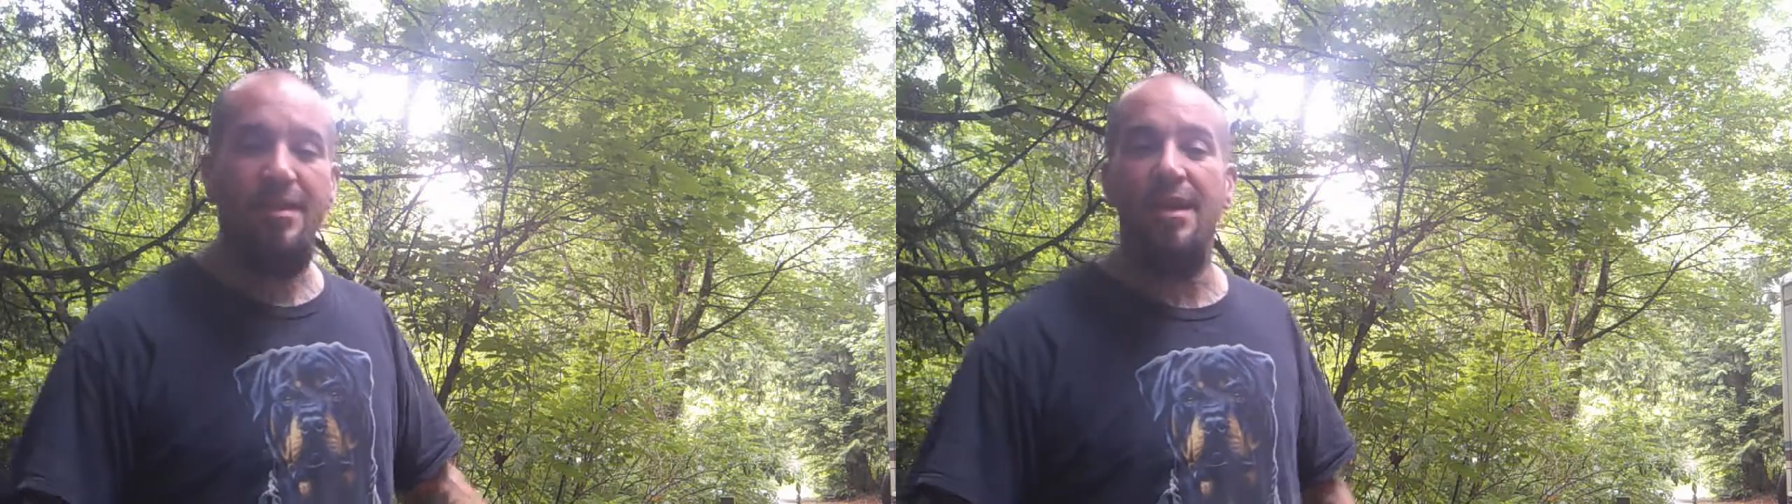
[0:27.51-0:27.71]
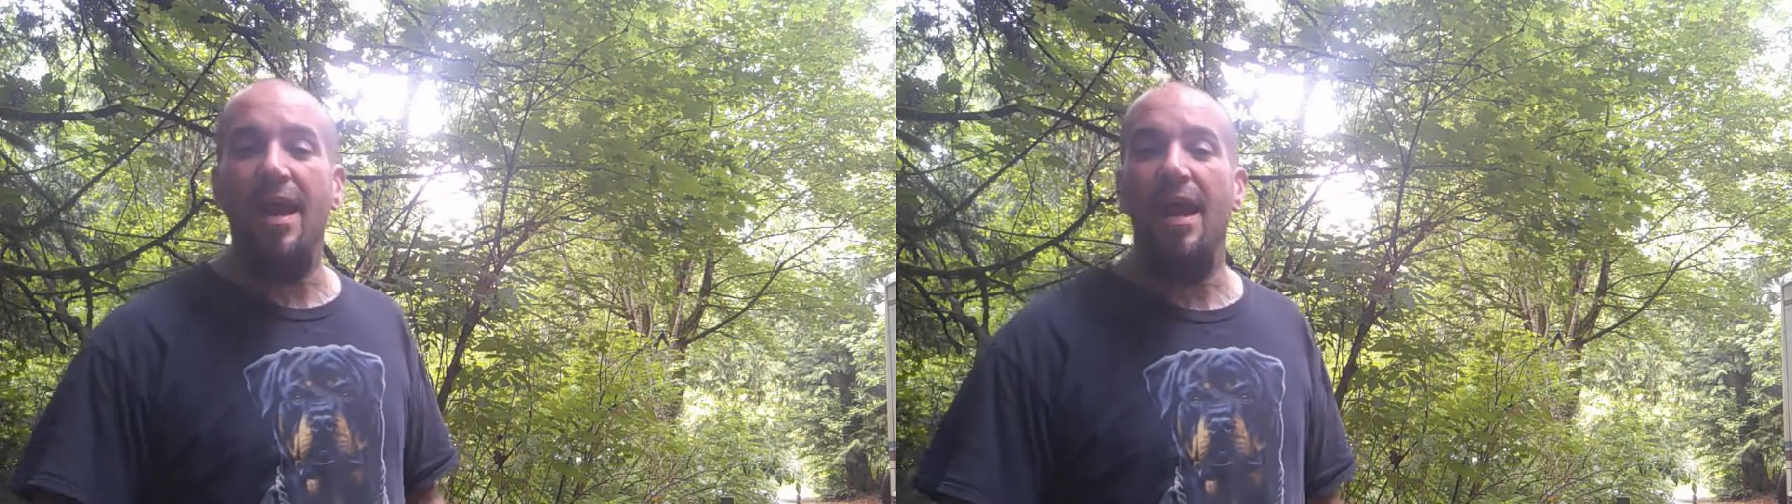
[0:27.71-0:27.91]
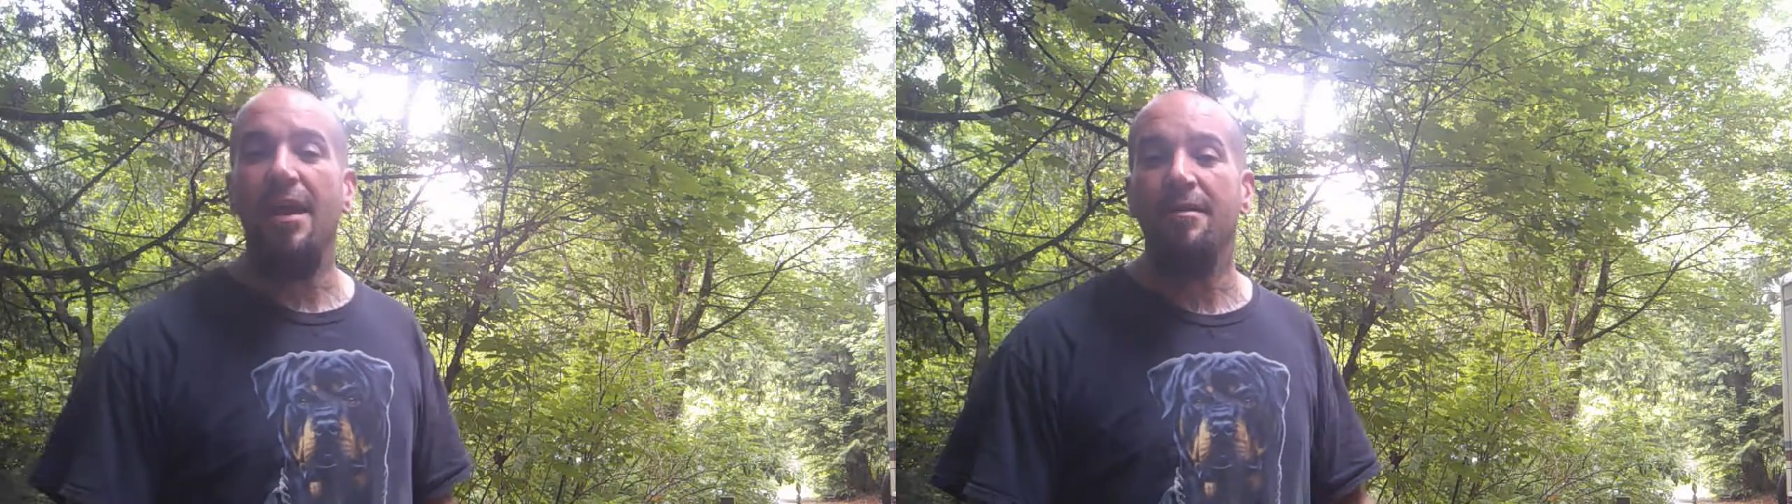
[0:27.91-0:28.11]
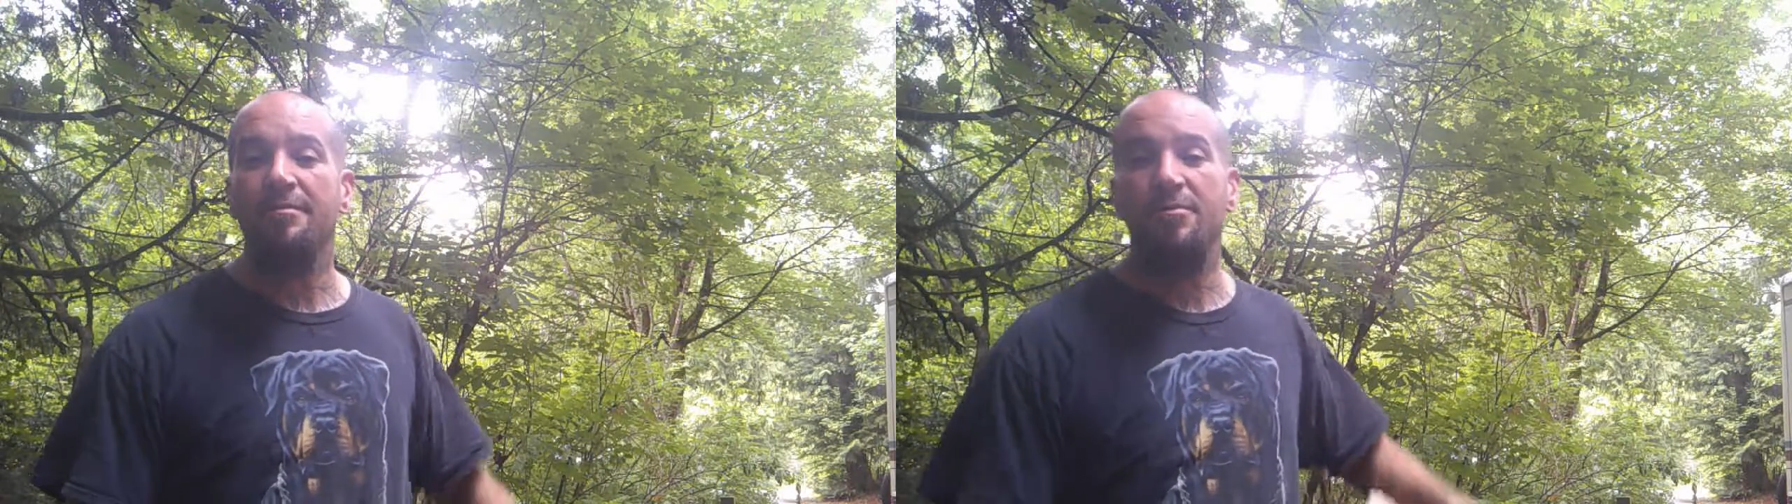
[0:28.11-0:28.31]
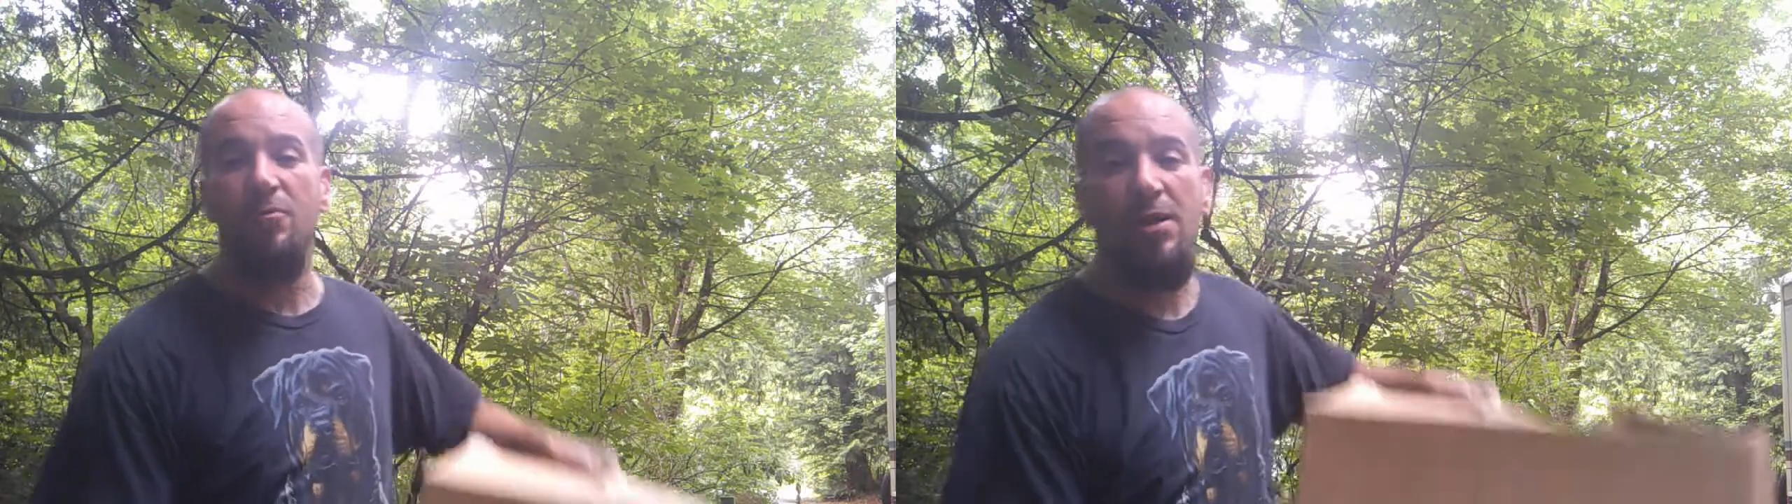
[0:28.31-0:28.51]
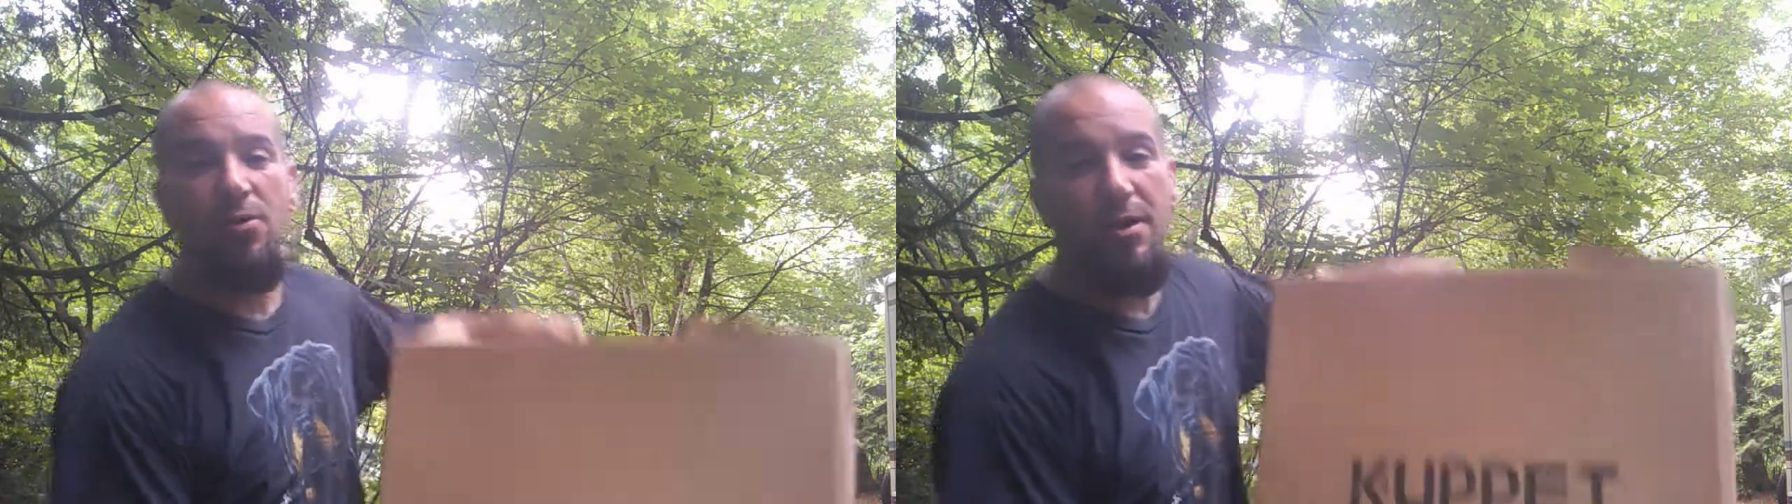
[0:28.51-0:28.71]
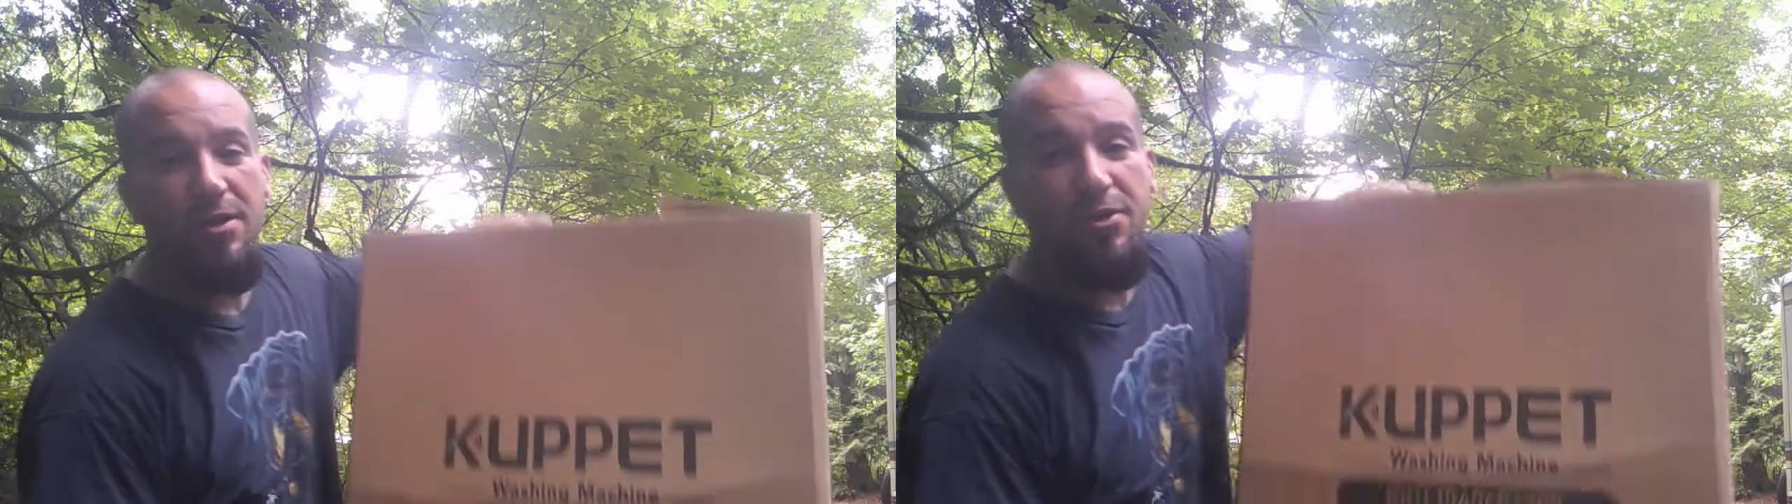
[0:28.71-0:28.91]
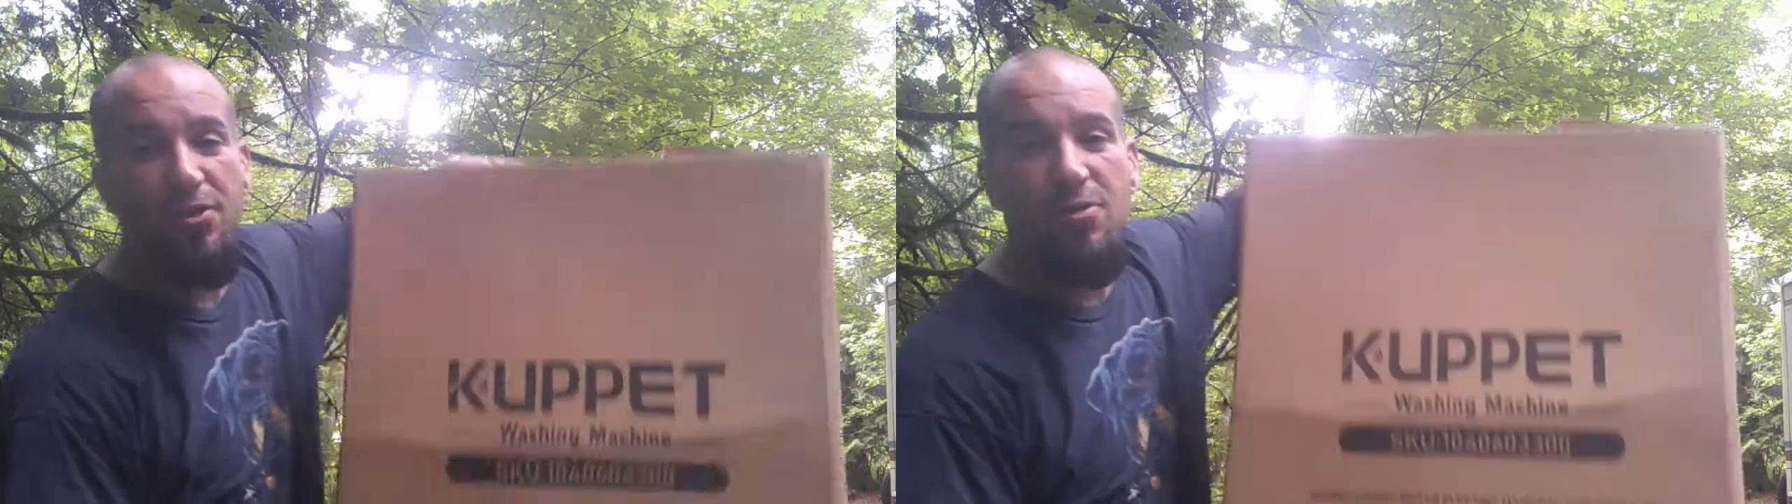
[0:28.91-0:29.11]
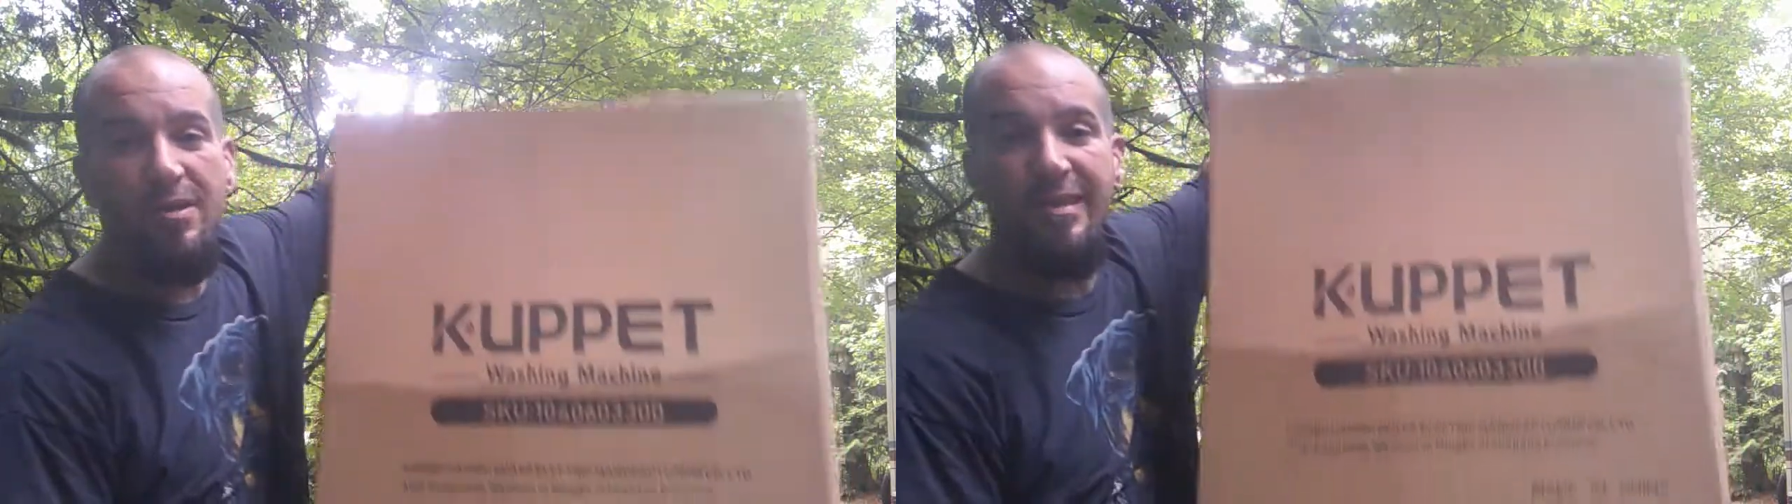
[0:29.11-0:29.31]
Today we are going to do